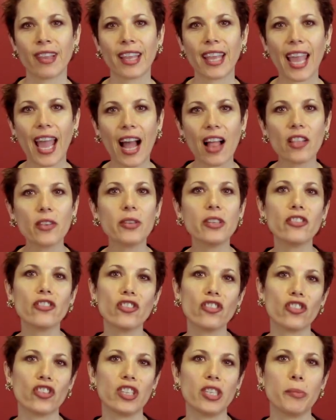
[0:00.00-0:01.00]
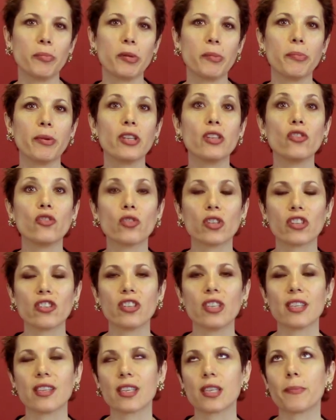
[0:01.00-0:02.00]
Calories are cheap, but
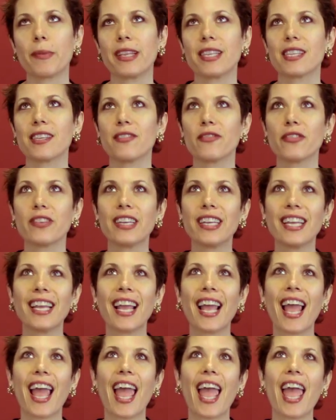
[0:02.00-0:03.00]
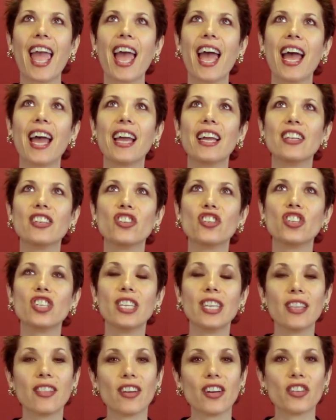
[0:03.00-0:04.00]
nutrition is expensive. And
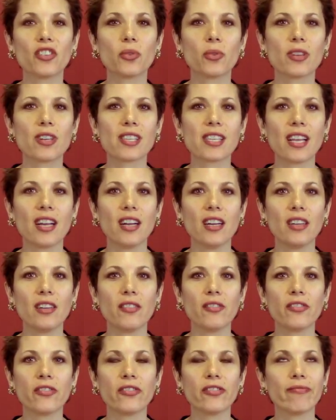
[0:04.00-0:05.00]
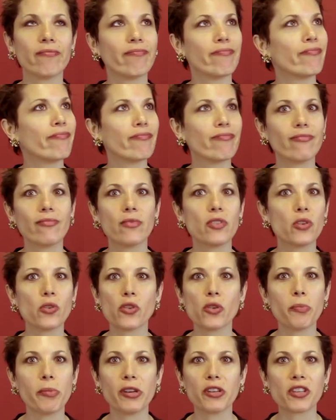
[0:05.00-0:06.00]
she thought to herself,
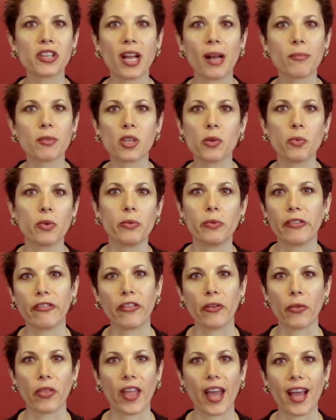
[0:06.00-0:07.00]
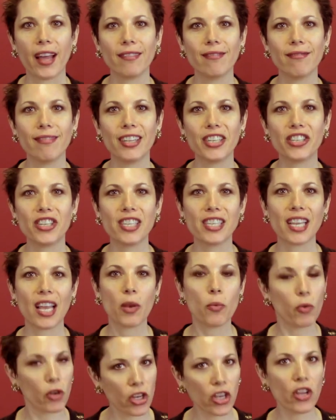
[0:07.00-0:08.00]
Susan Peirce Thompson would refute that. And she
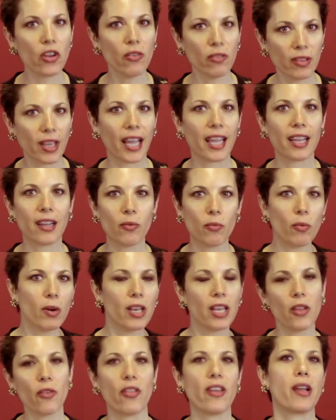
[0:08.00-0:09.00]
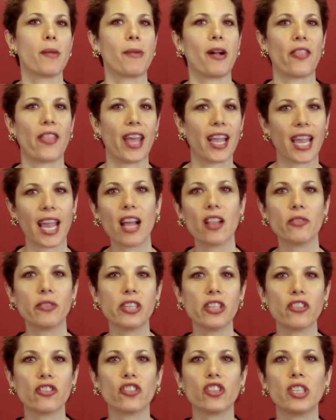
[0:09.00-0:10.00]
said, Would you? Like, what do you think about that?
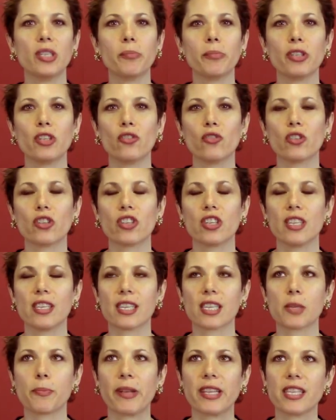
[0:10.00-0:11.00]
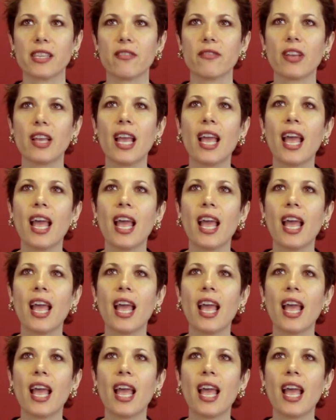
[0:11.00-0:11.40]
Calories are cheap, but nutrition is expensive.